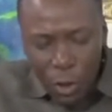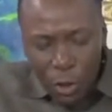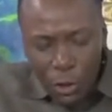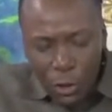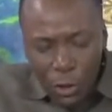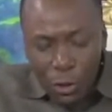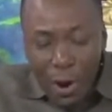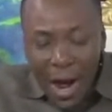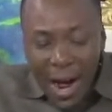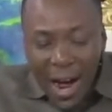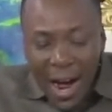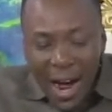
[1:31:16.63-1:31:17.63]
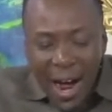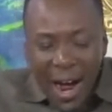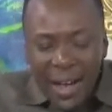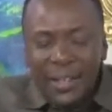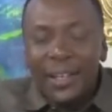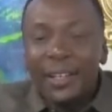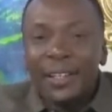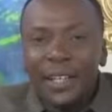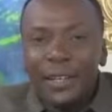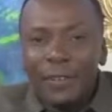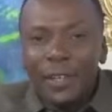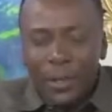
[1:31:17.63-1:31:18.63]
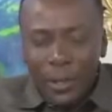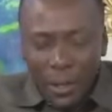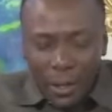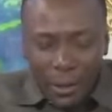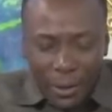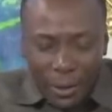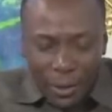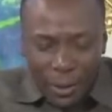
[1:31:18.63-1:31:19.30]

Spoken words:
You are a living God.